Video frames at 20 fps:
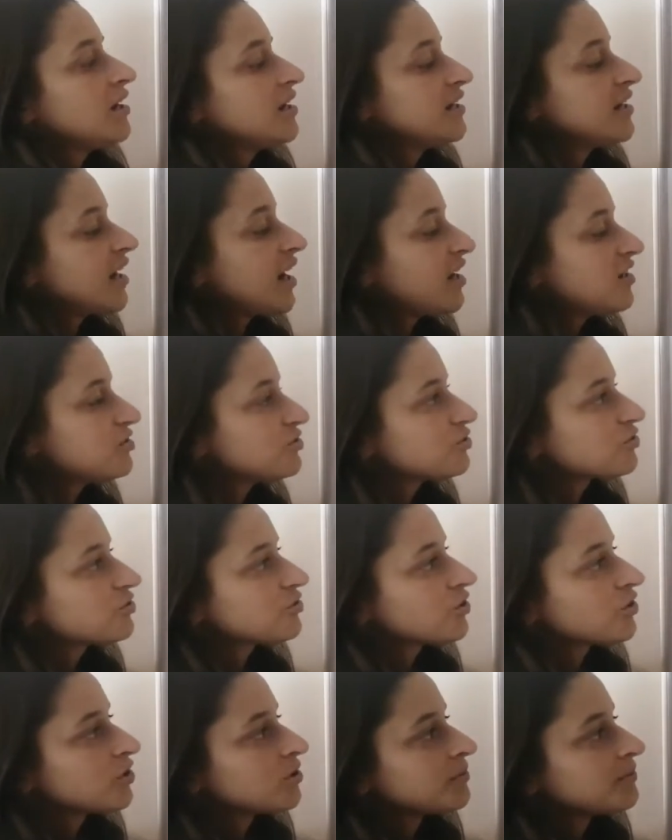An
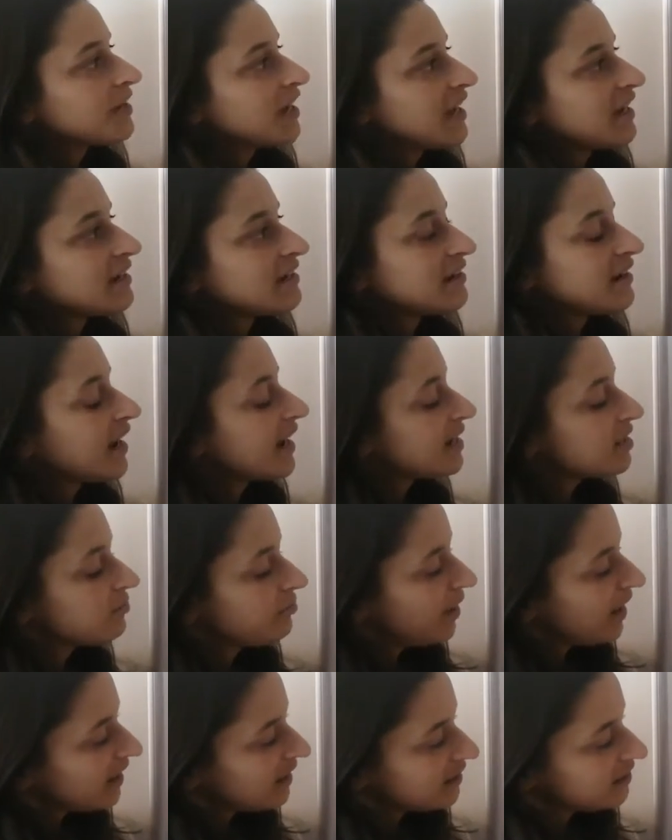isotherm and an
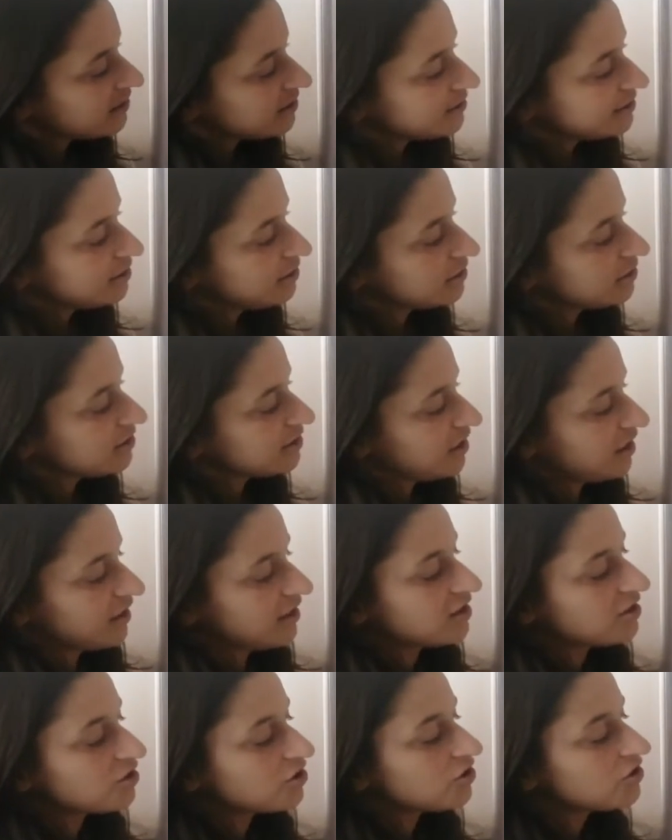adiabatic look
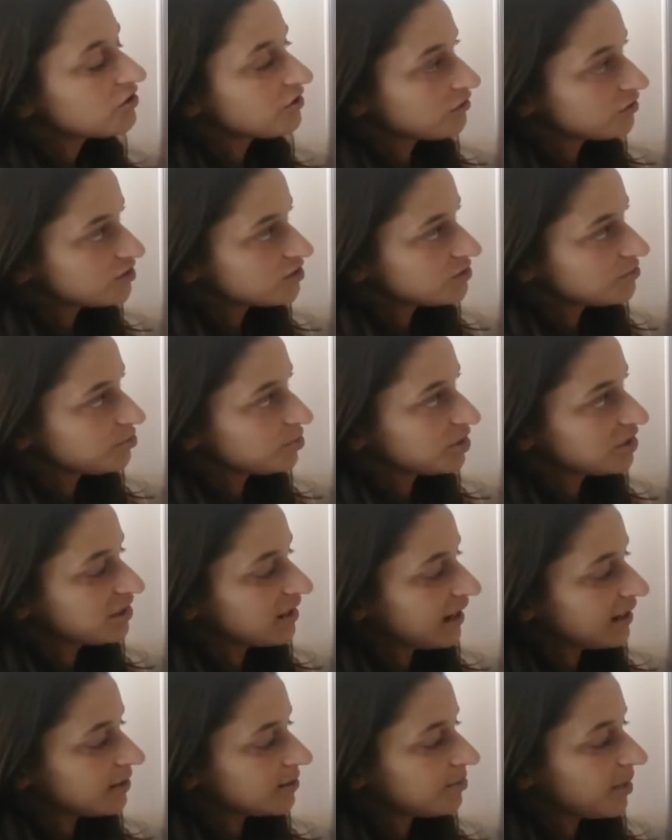like curves, but
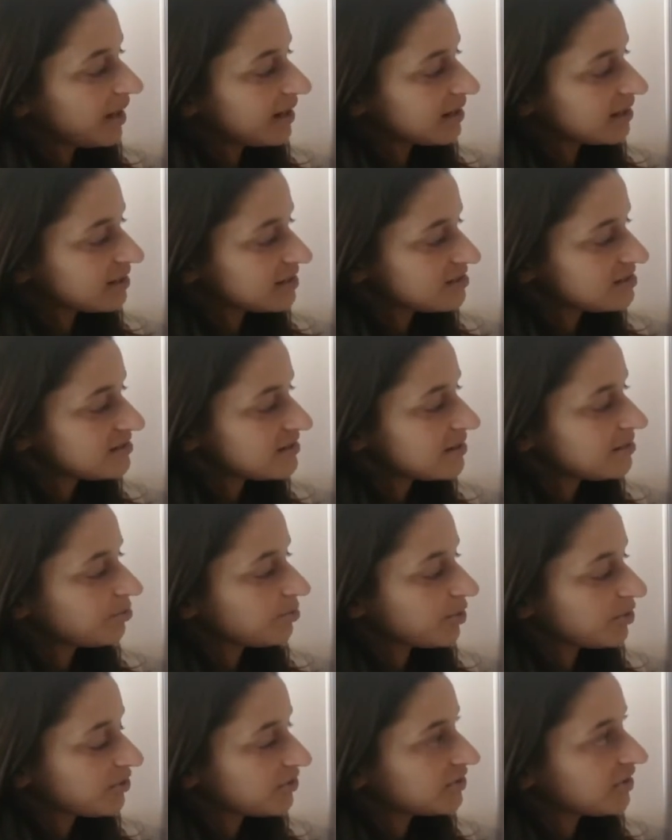an adiabatic is
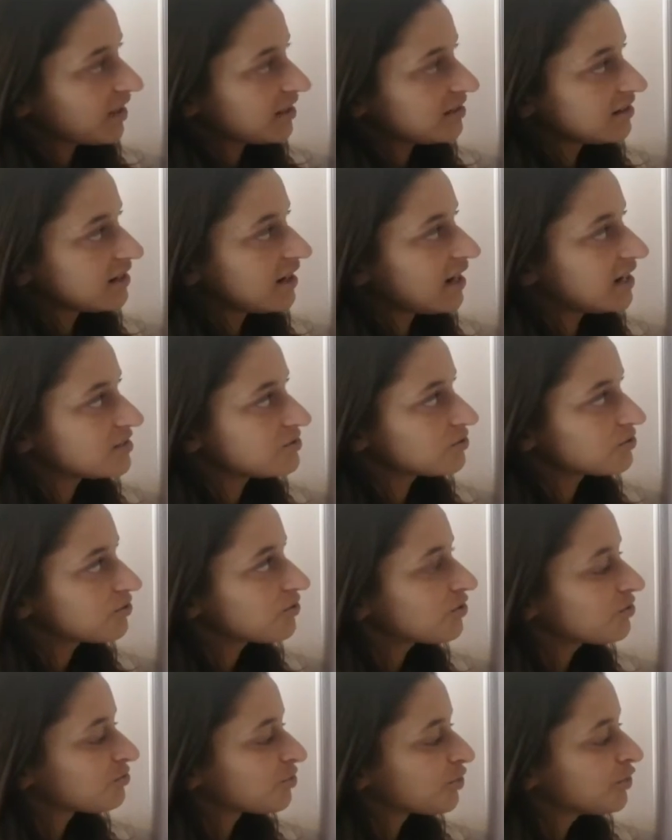steeper than an
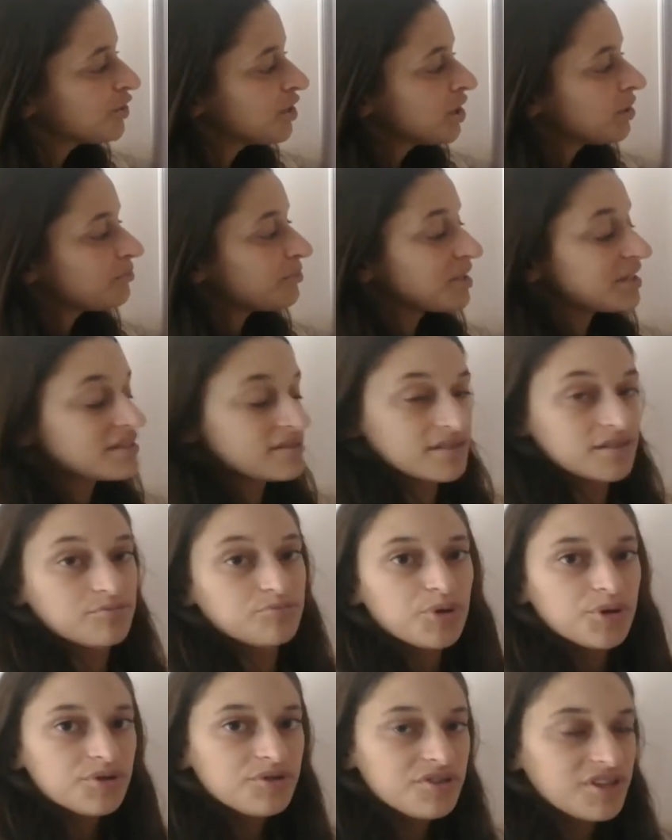isothermal because
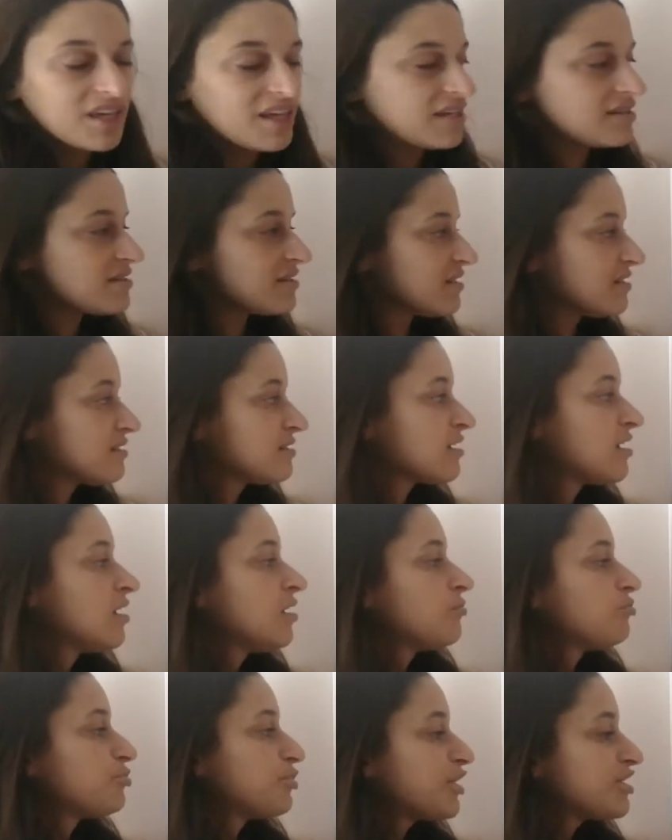in both cases,
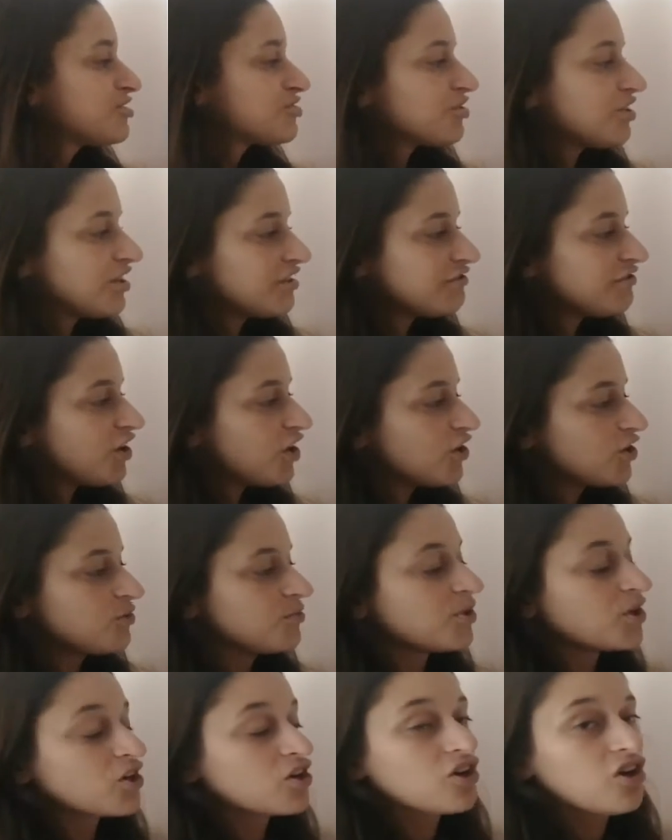pressure and
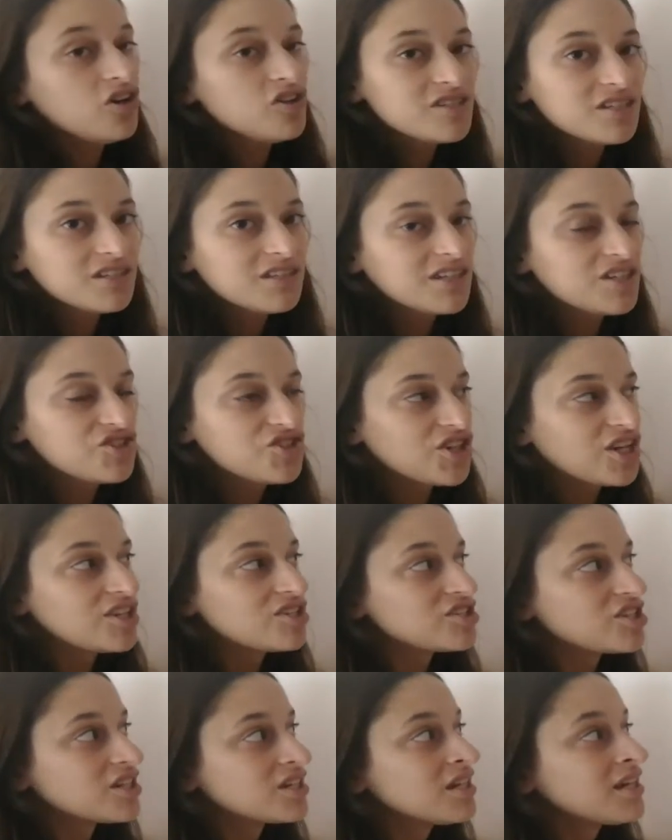volume are constantly
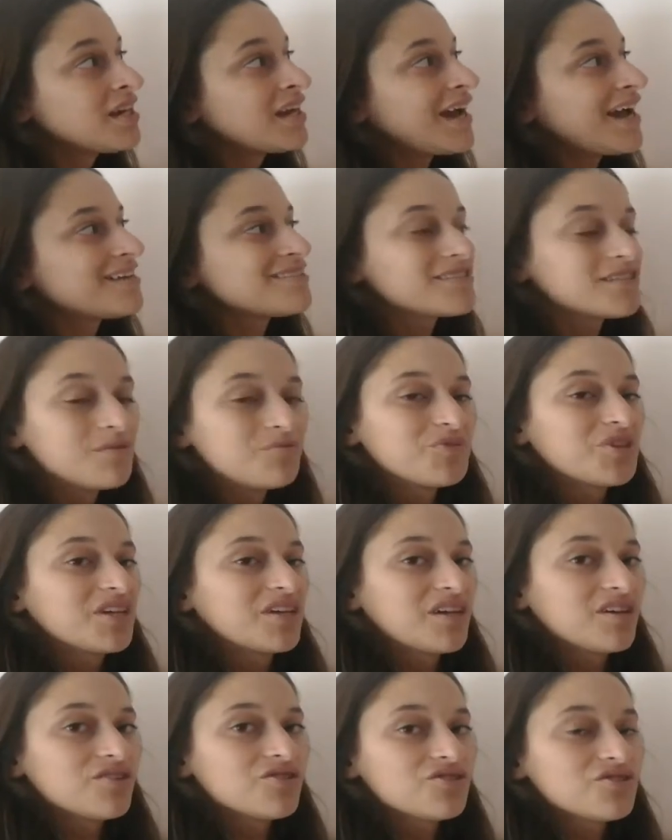changing as
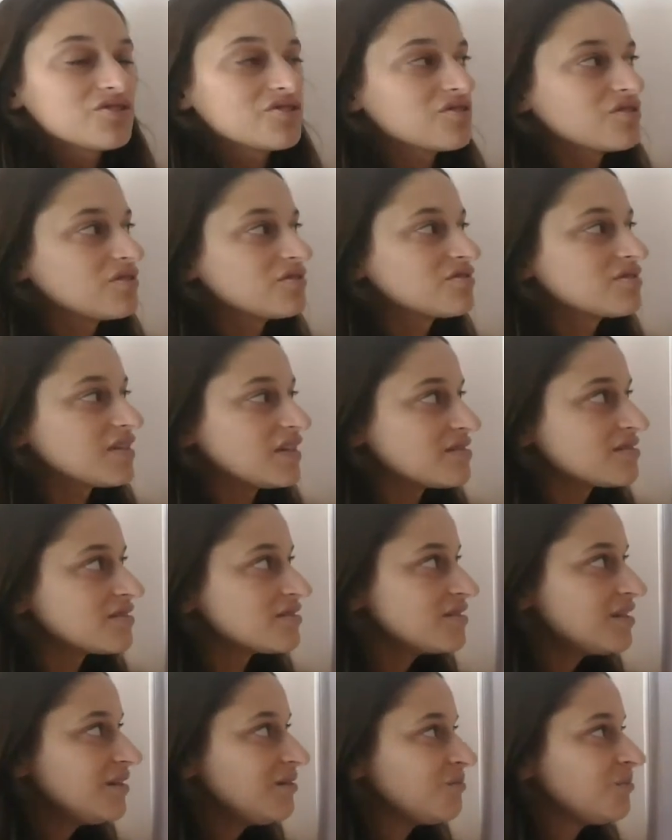something else stays
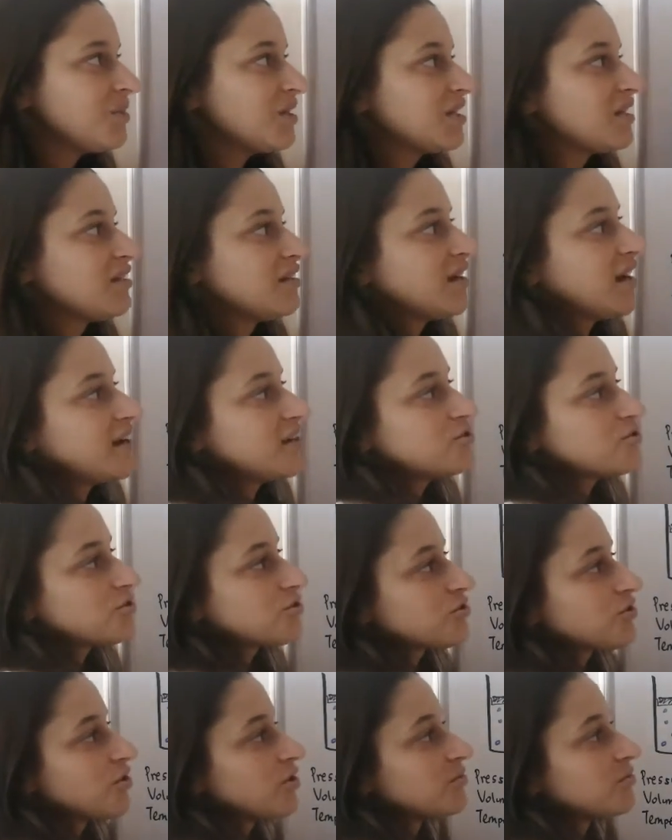the same. In an
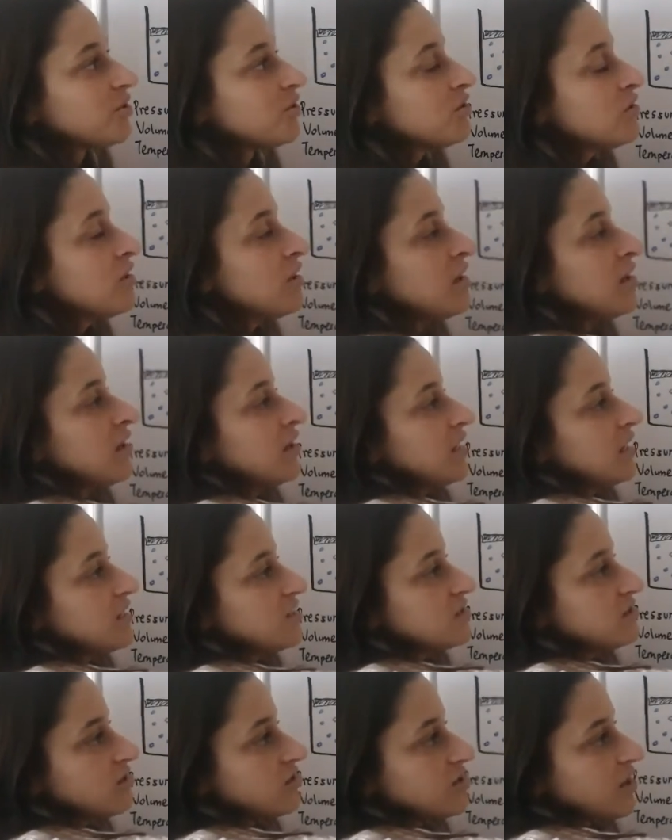isothermal,
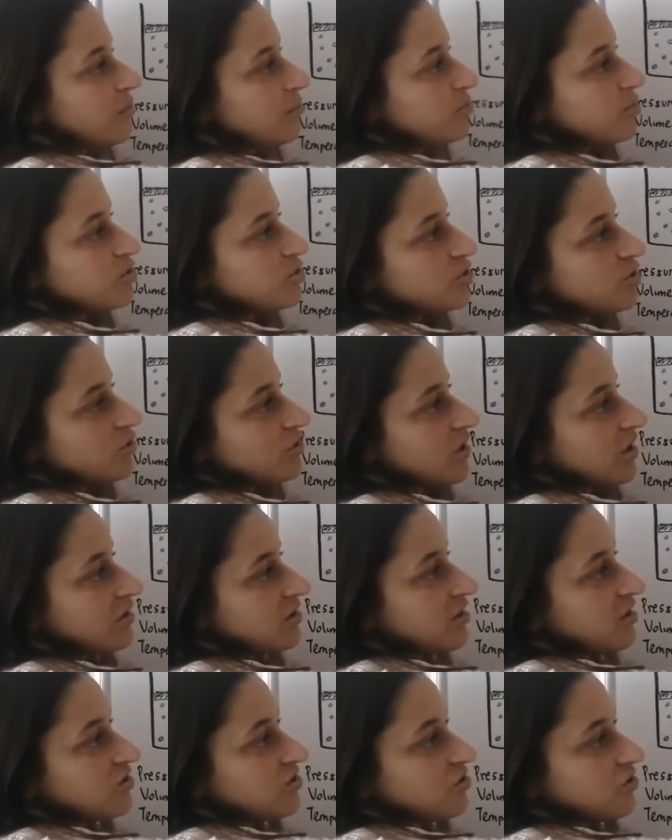it's the temperature
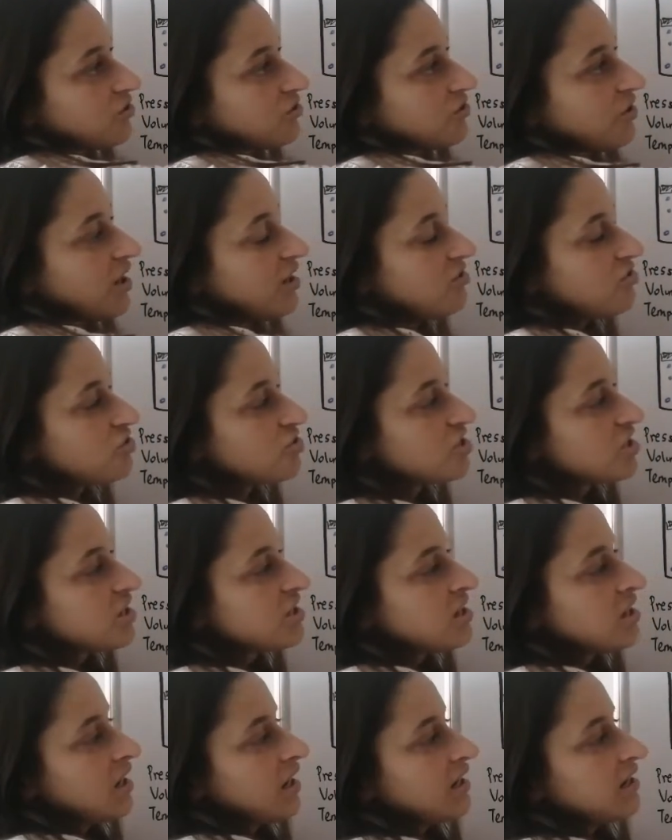and the internal
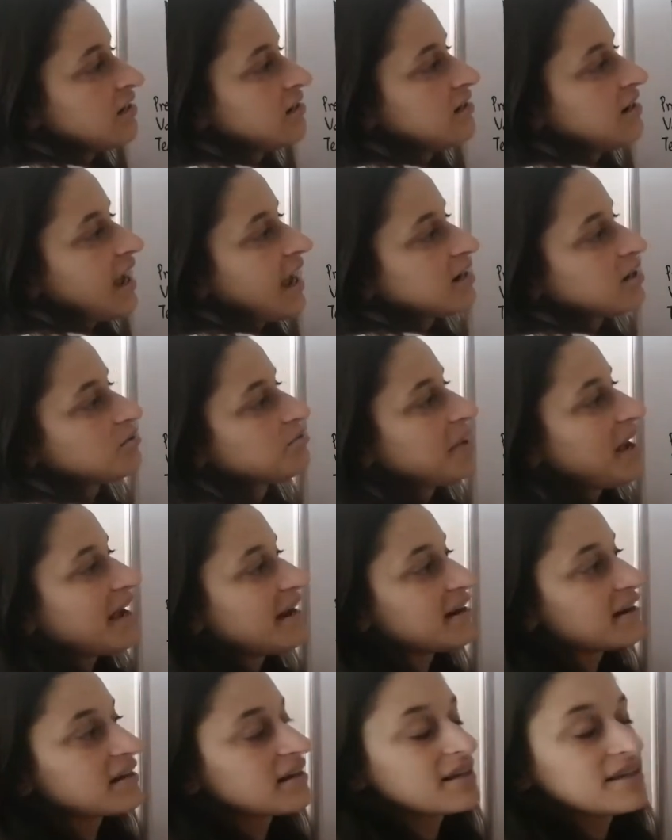energy, and in an
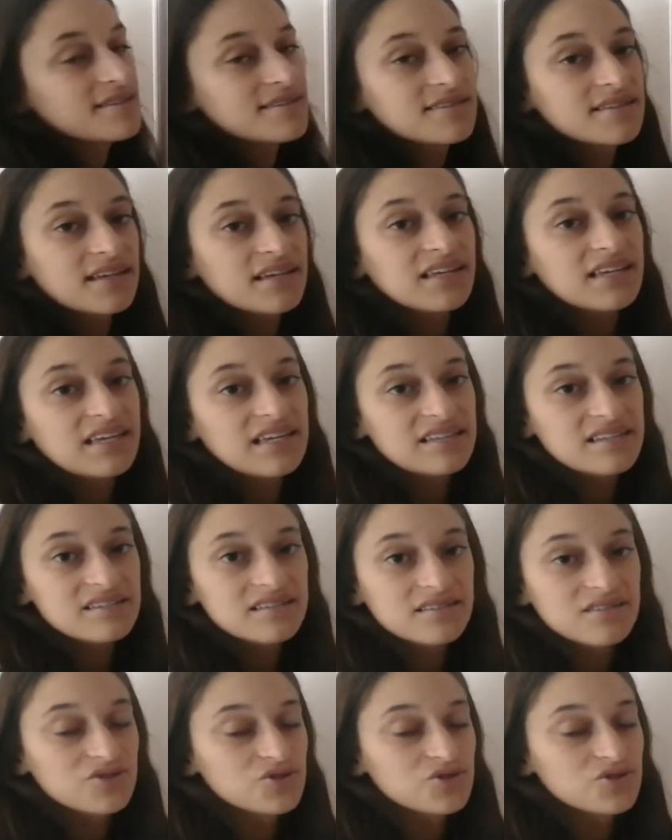adiabatic, it's the heat.